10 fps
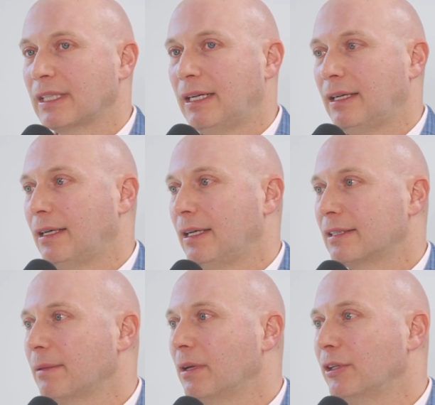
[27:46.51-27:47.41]
a
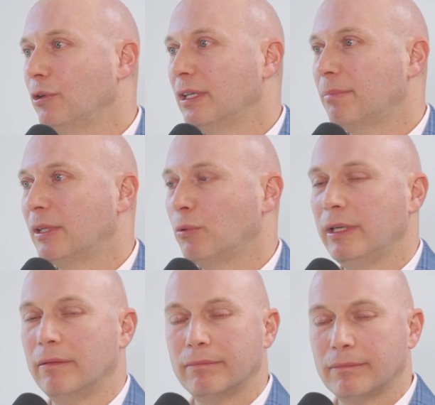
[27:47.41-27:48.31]
similar unit
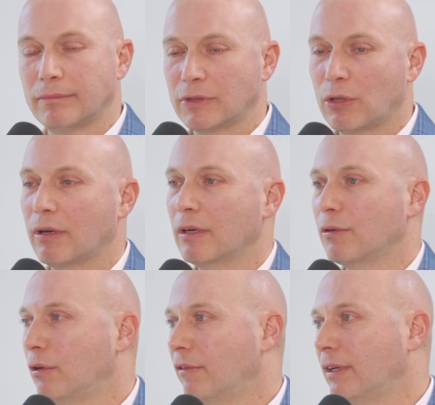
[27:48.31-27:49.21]
between Coconut
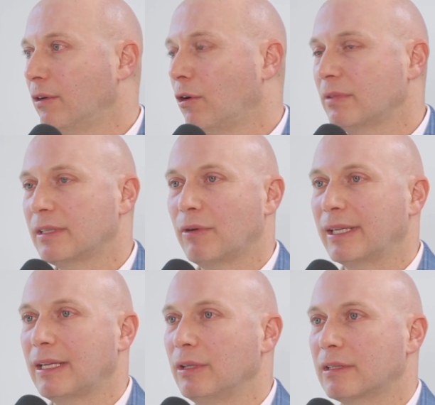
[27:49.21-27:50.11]
Grove and Homestead
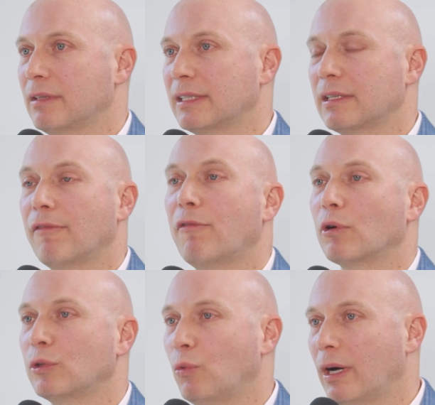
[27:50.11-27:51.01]
right now is, let's say,
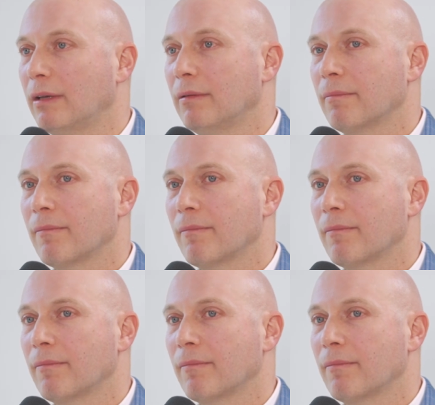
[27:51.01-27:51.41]
4-1,